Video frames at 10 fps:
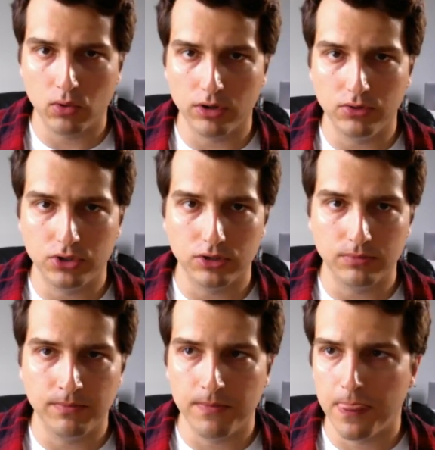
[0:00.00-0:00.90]
YouTube.
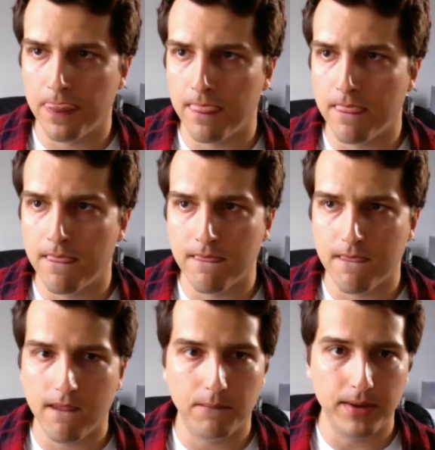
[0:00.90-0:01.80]

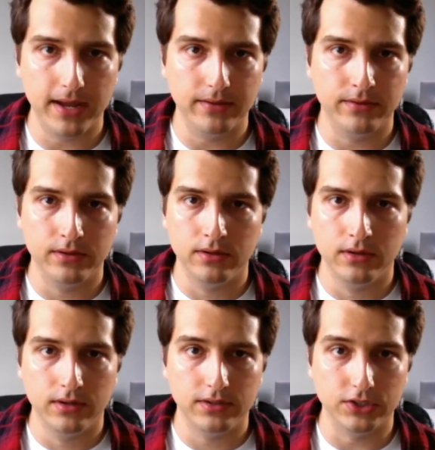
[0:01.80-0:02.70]
Oh man,
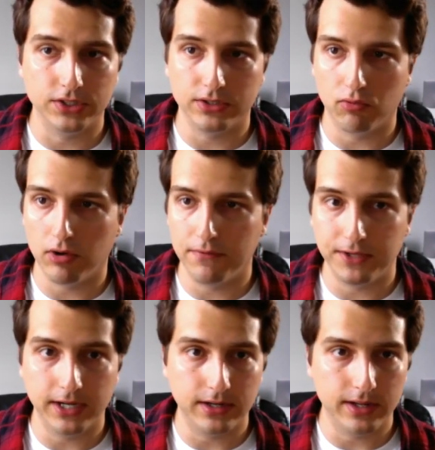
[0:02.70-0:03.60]
this is just a rough
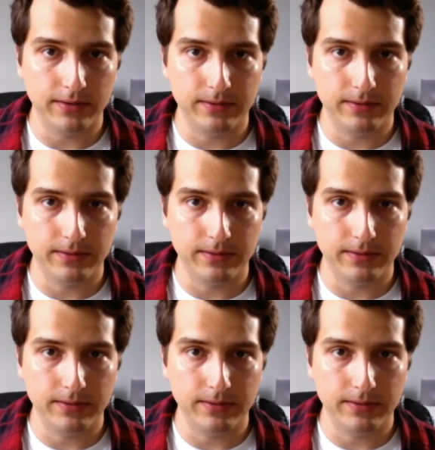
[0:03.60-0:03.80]
day today.